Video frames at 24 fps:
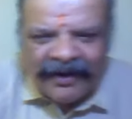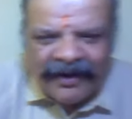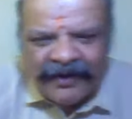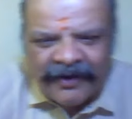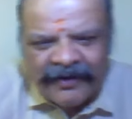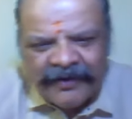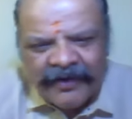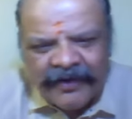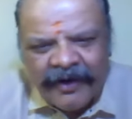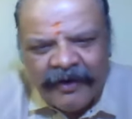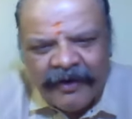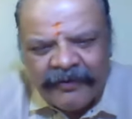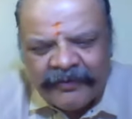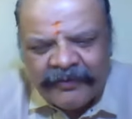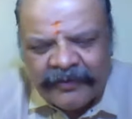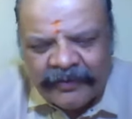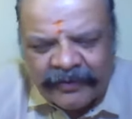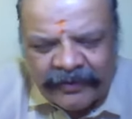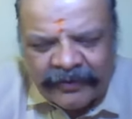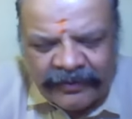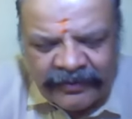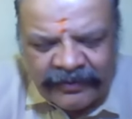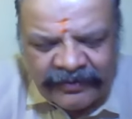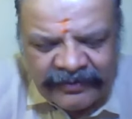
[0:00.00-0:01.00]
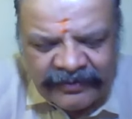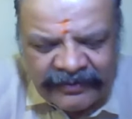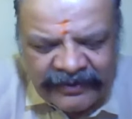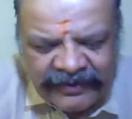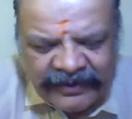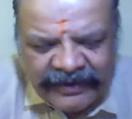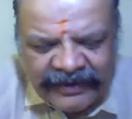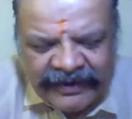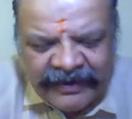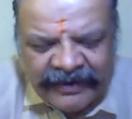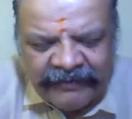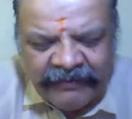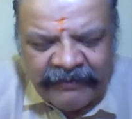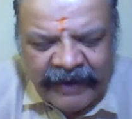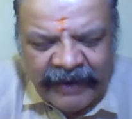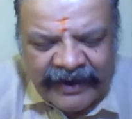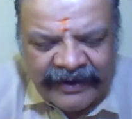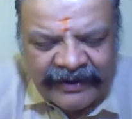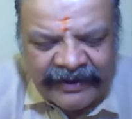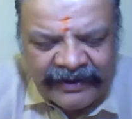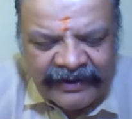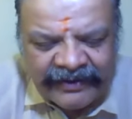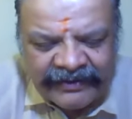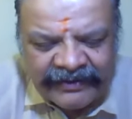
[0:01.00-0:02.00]
You have to
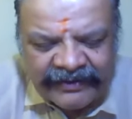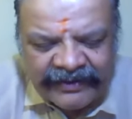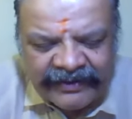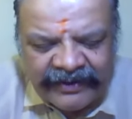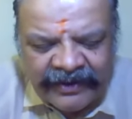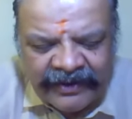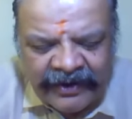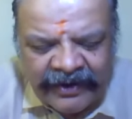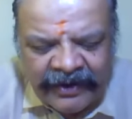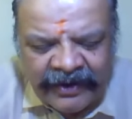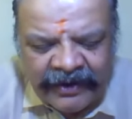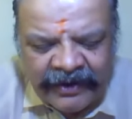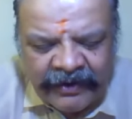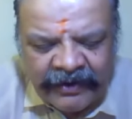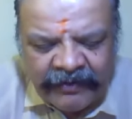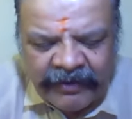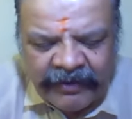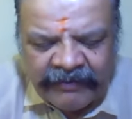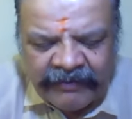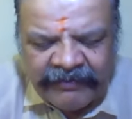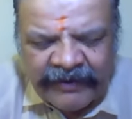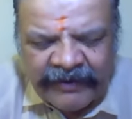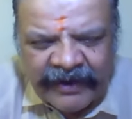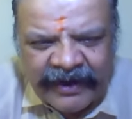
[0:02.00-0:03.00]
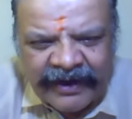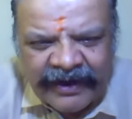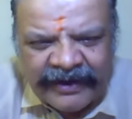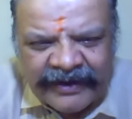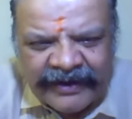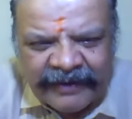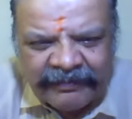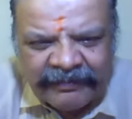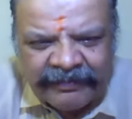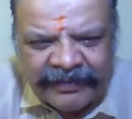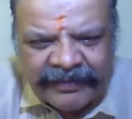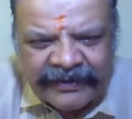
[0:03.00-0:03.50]
divide your fingertip